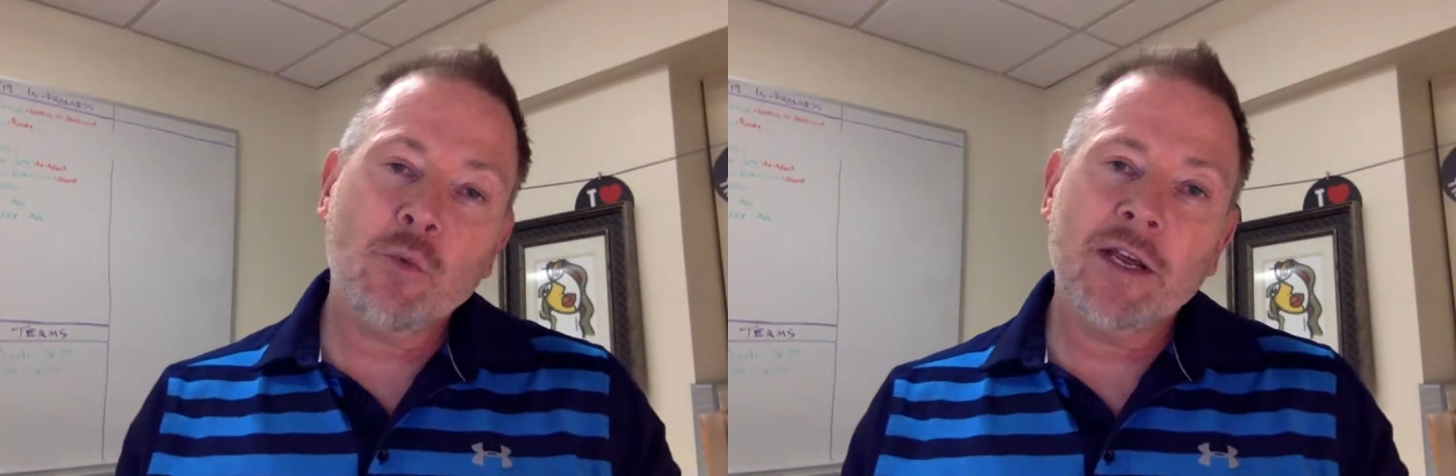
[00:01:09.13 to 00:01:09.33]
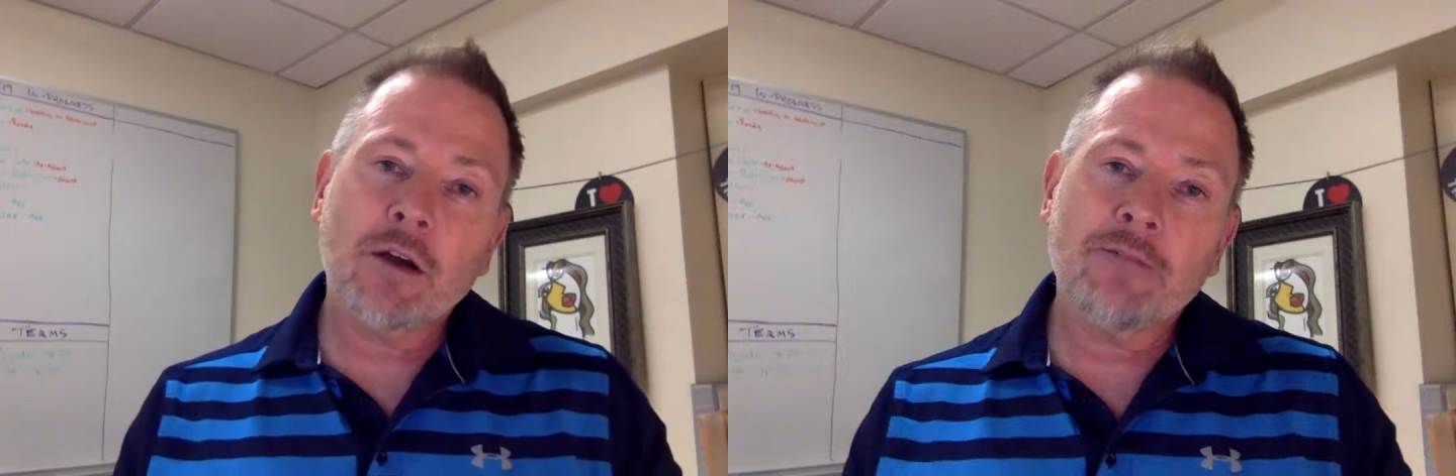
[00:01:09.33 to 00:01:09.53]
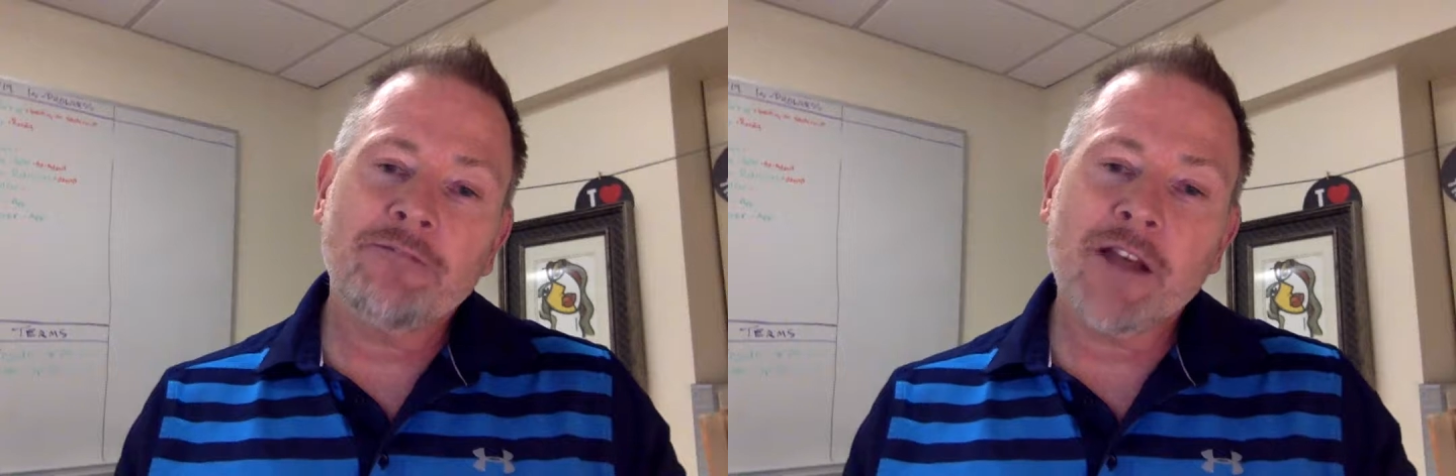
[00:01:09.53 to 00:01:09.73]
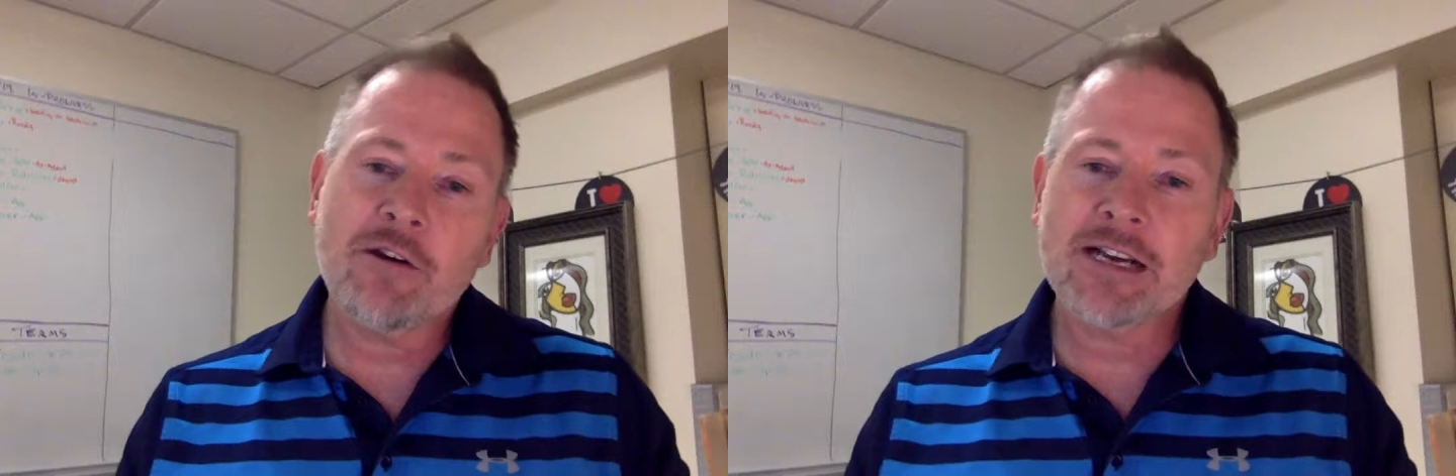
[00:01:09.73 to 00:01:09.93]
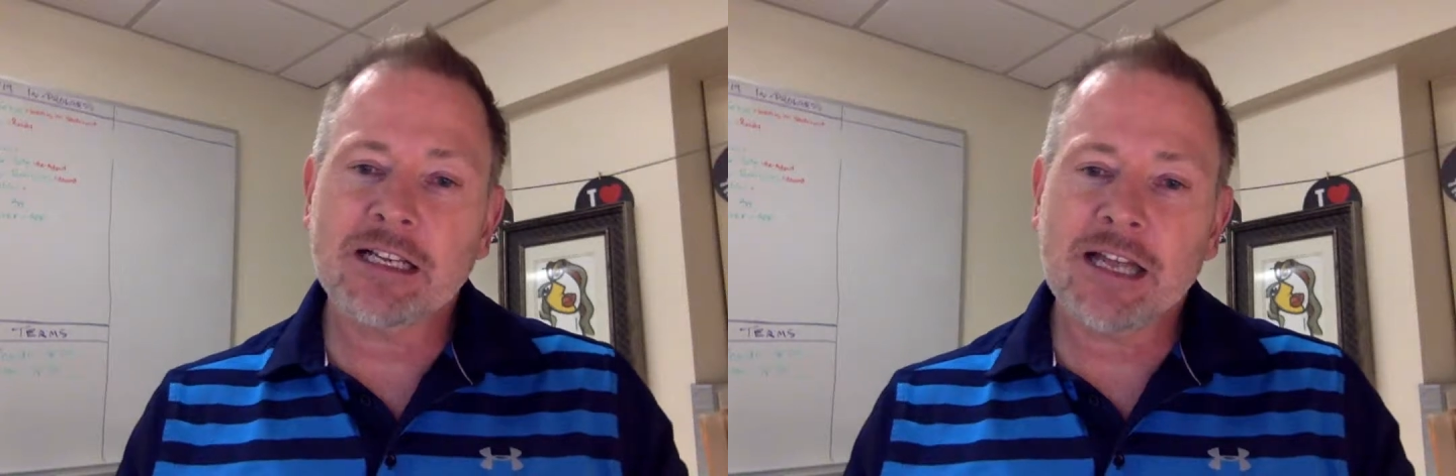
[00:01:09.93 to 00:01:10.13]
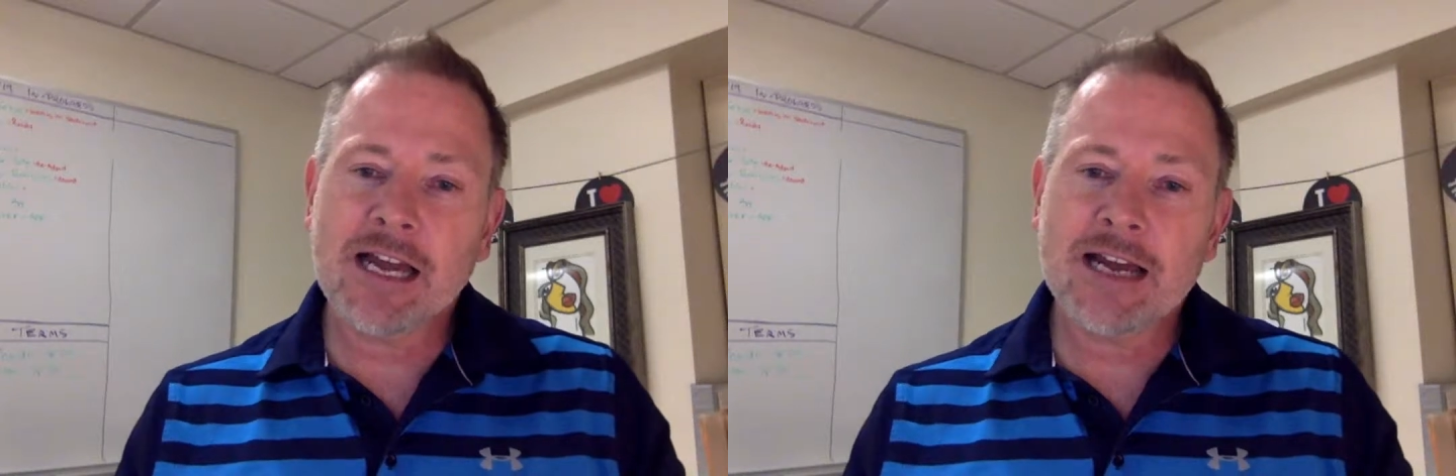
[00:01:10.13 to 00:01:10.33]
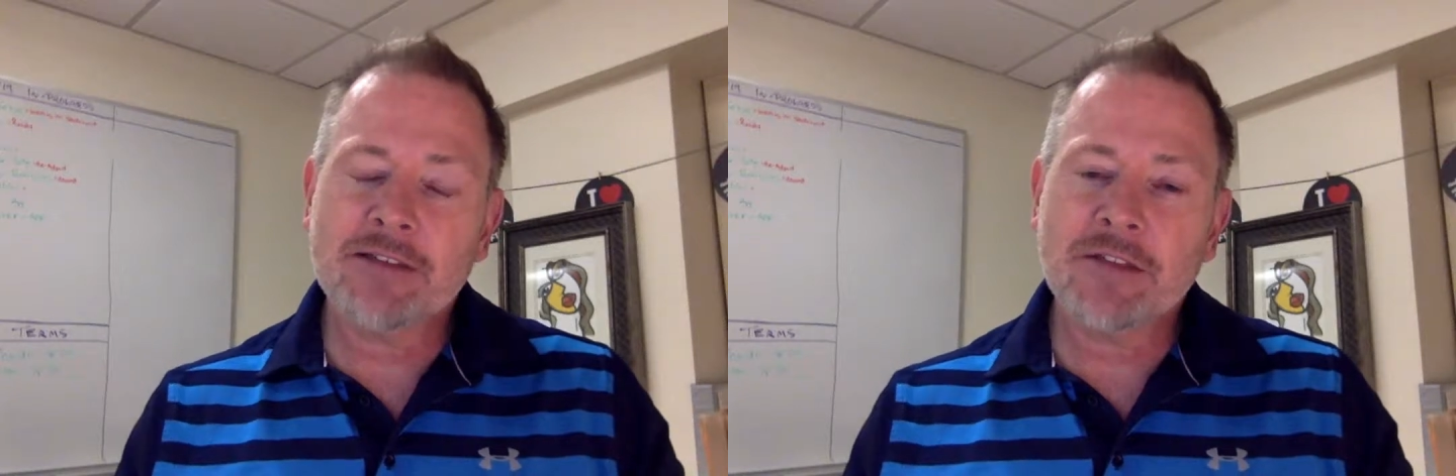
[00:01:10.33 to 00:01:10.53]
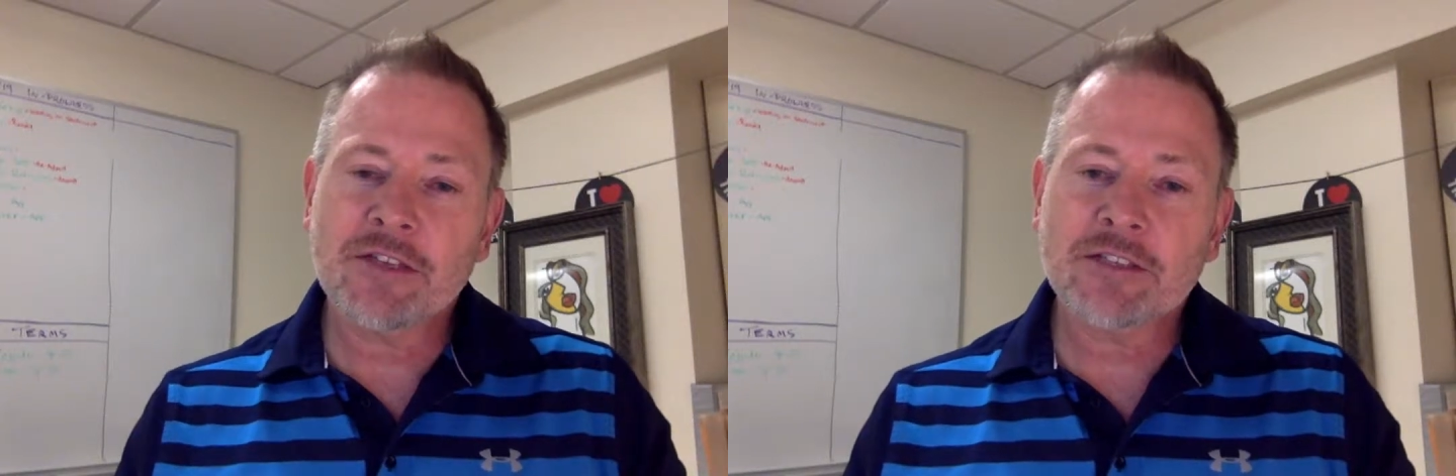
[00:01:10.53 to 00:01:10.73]
We are very glad
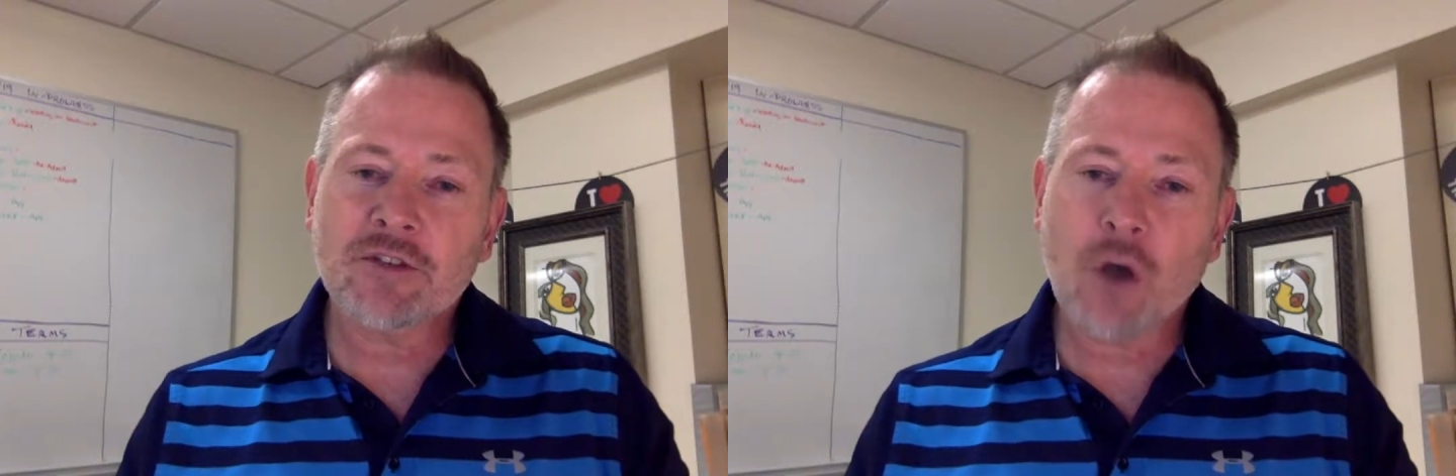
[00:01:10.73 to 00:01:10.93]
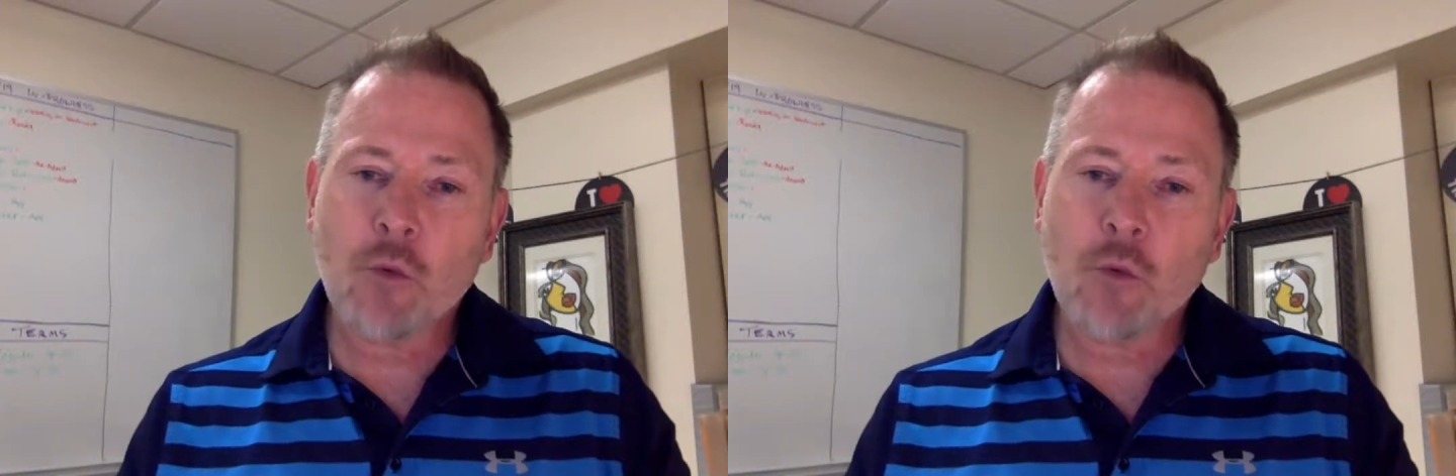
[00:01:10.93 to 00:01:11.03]
that this is all